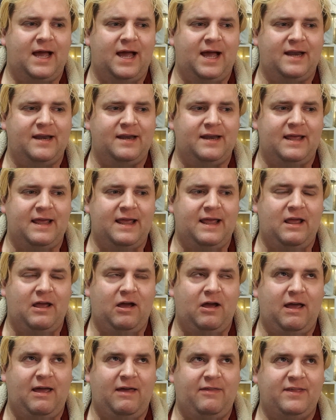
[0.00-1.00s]
and
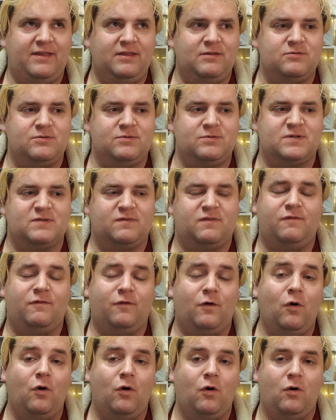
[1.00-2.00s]
I think it was
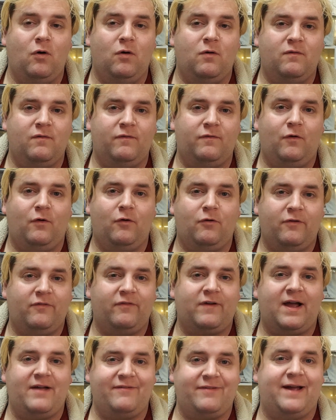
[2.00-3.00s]
four or
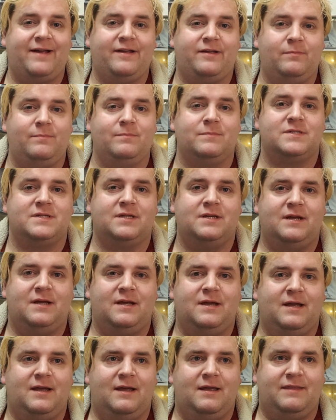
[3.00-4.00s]
five items
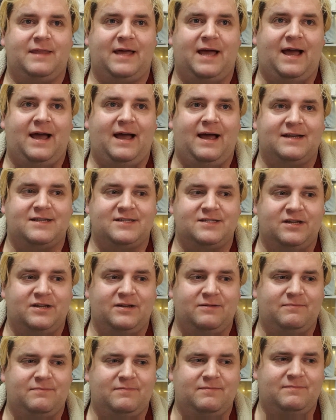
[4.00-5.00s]
that I had
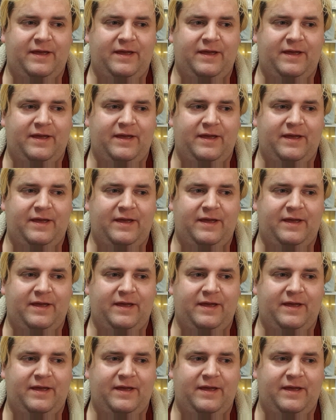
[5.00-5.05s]
to